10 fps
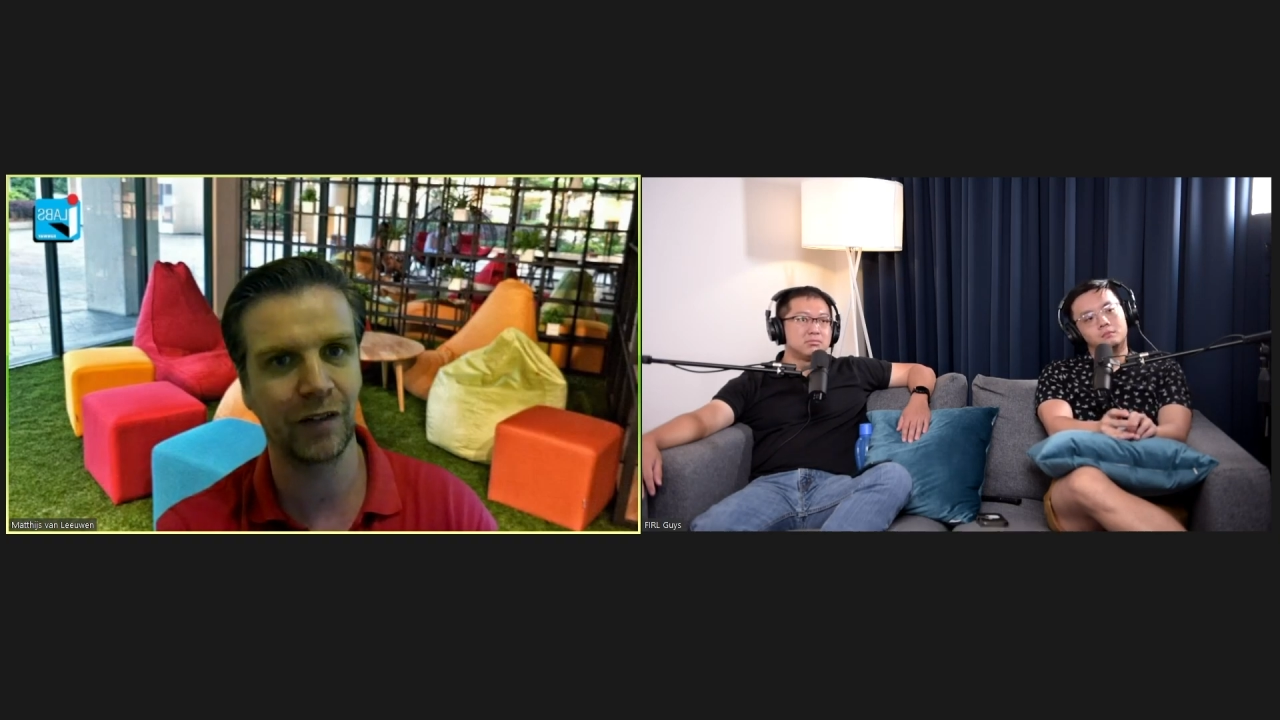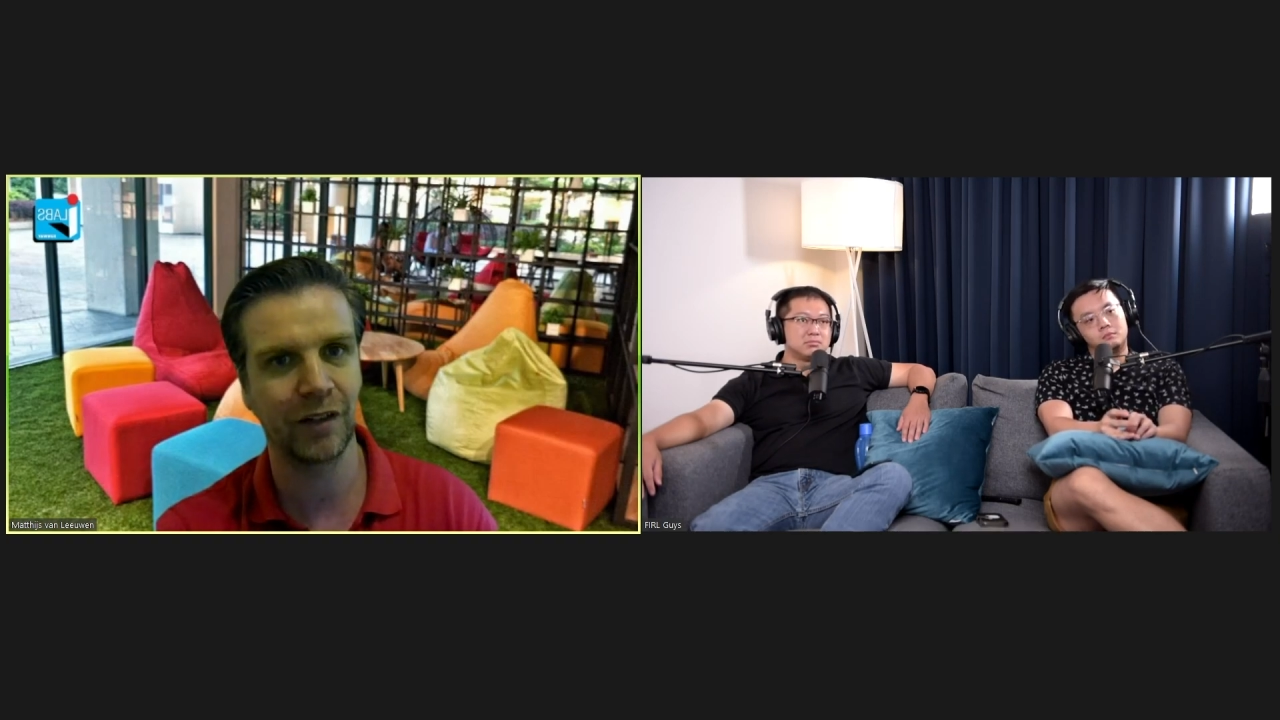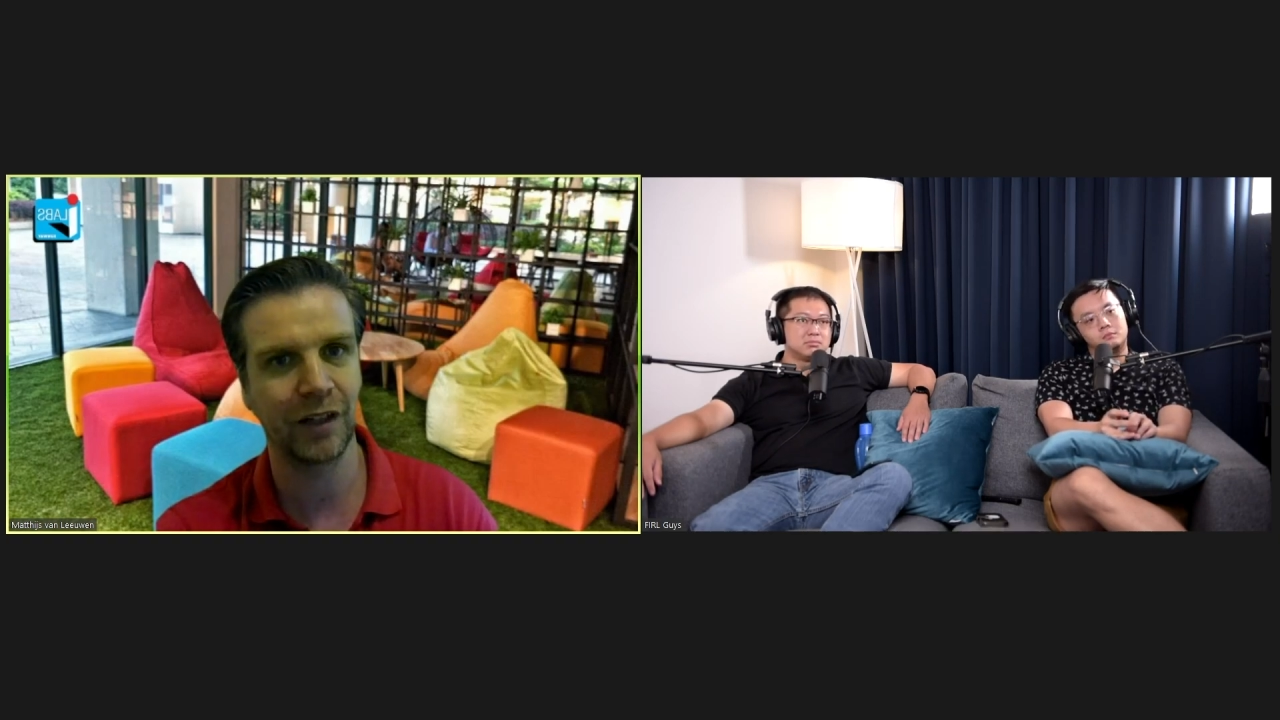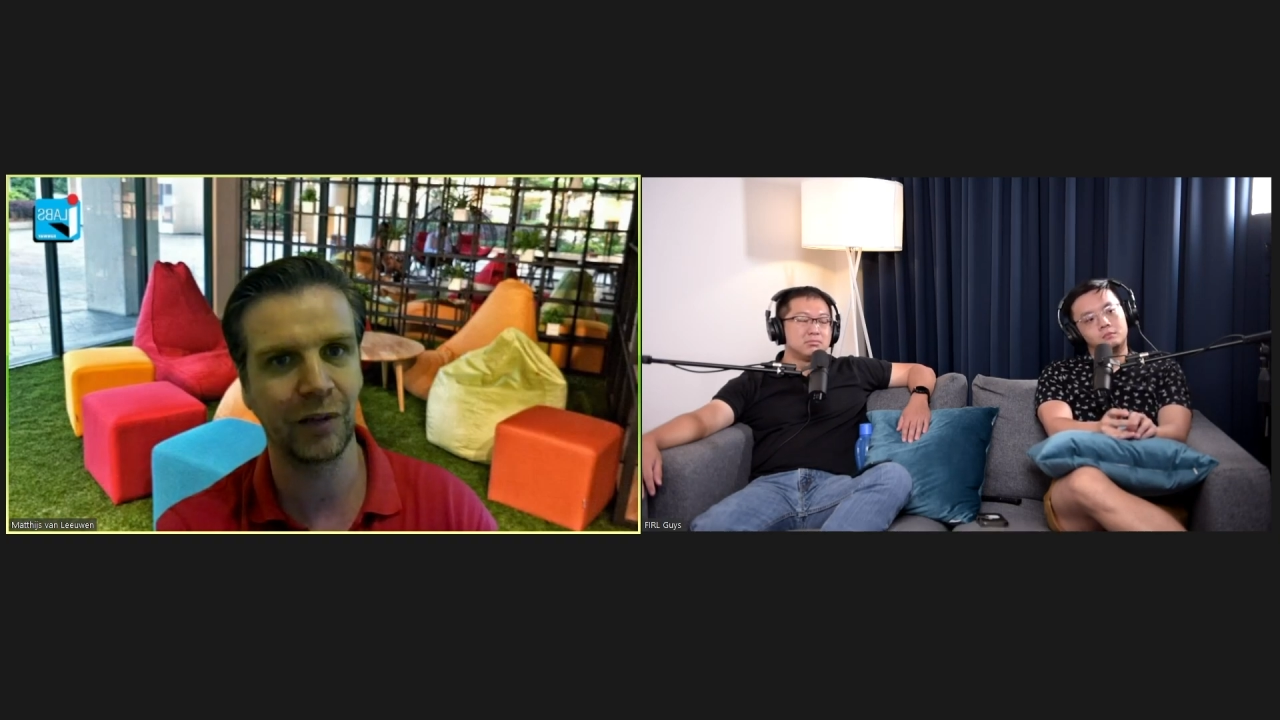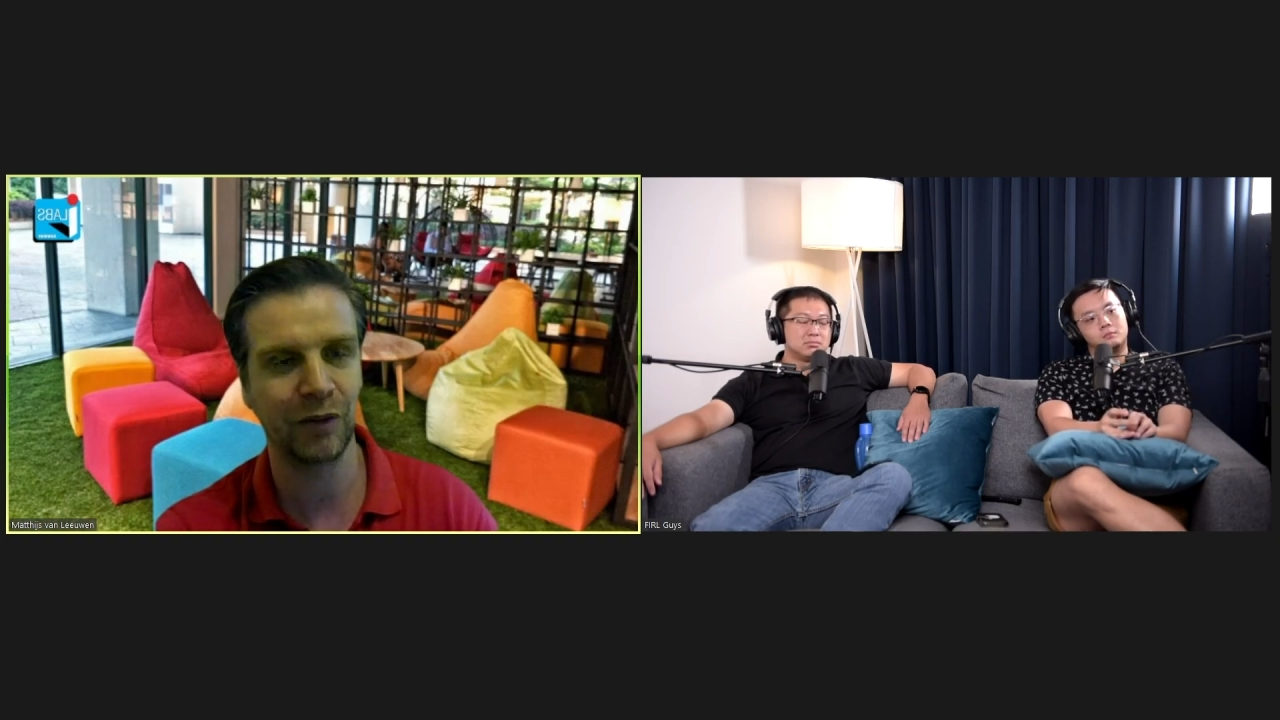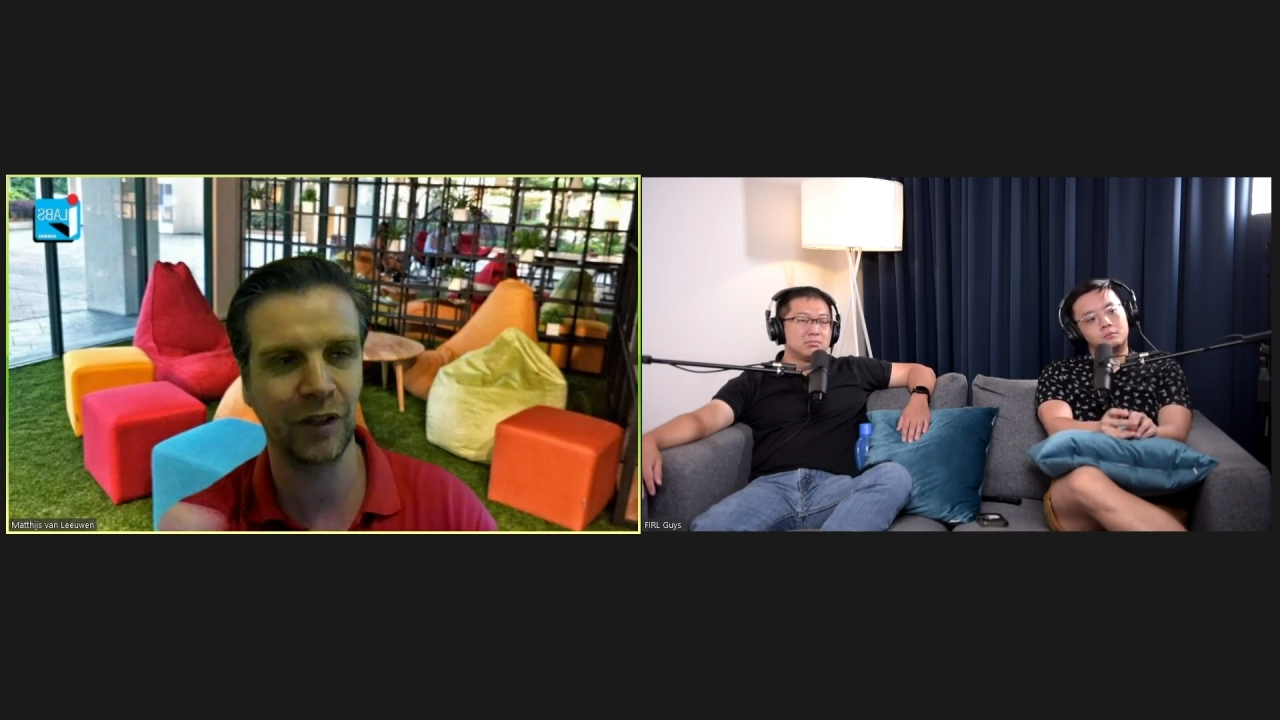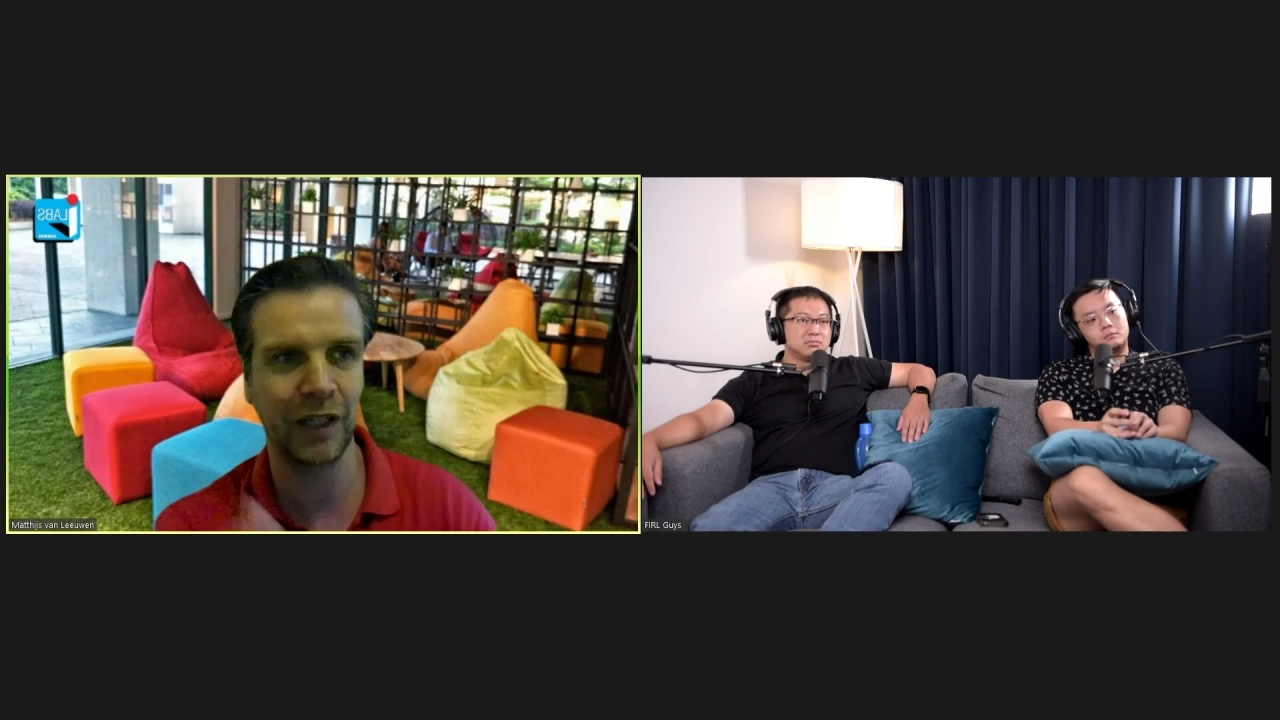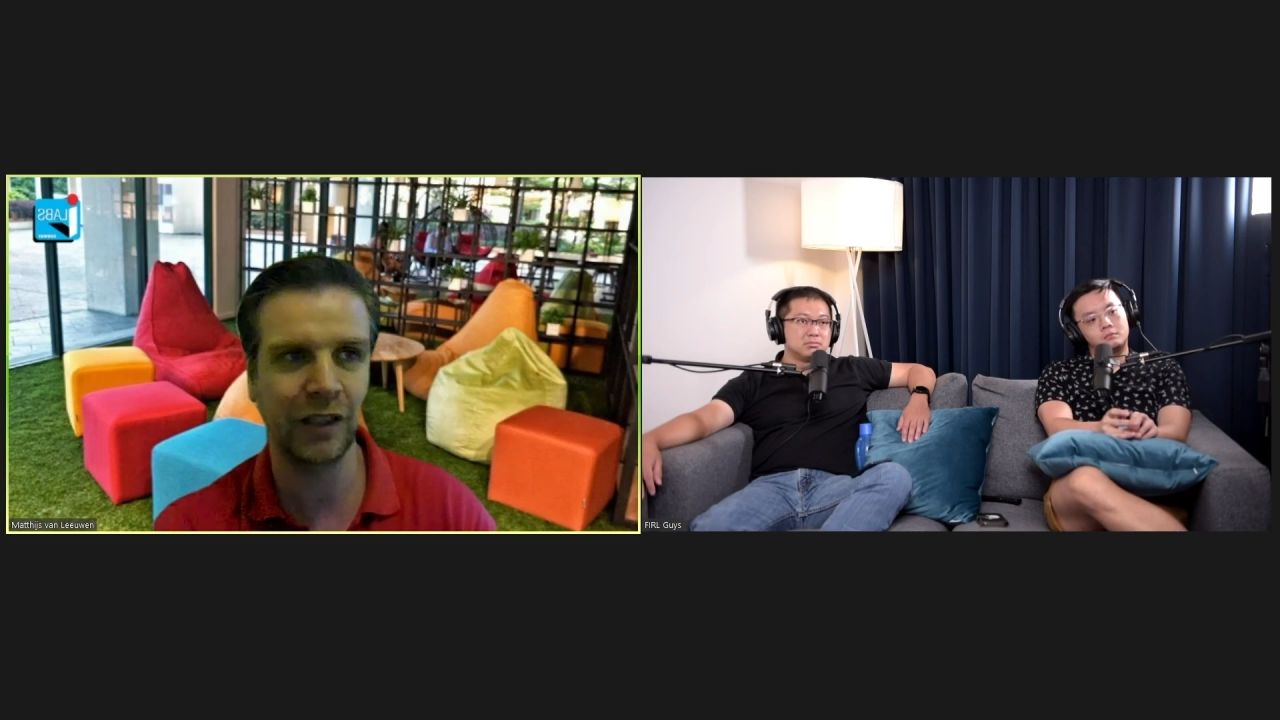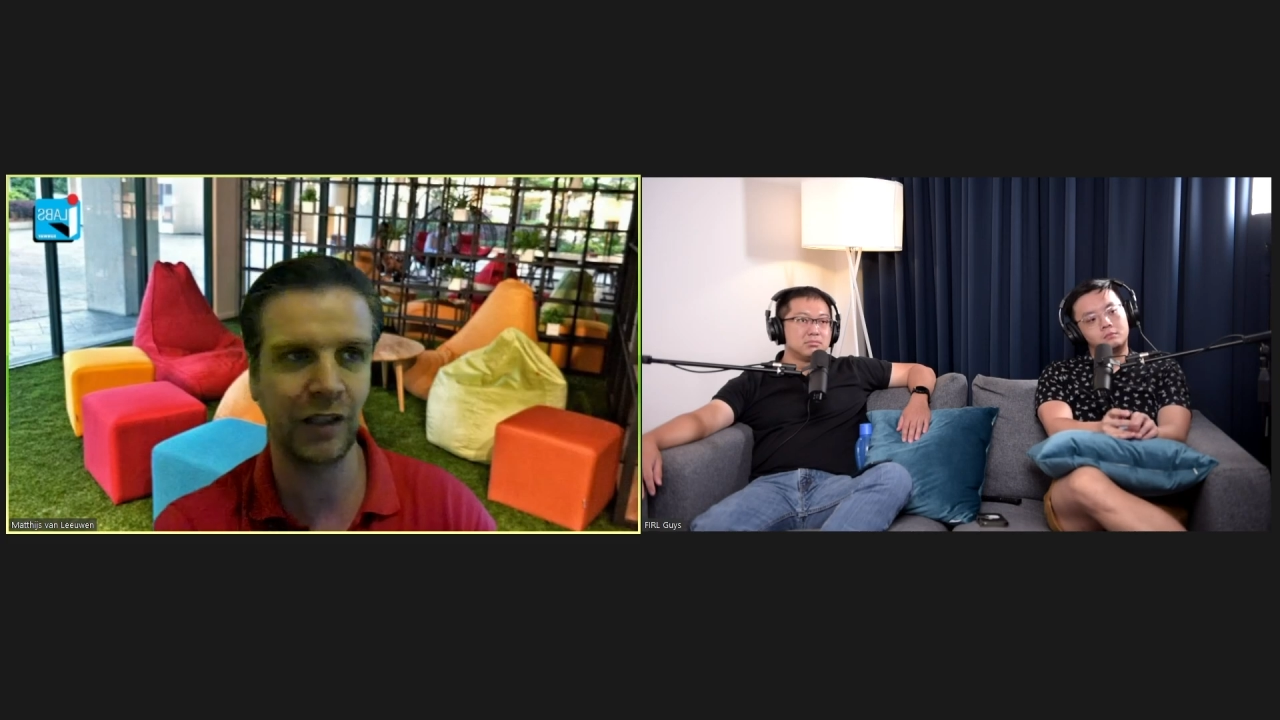And I think then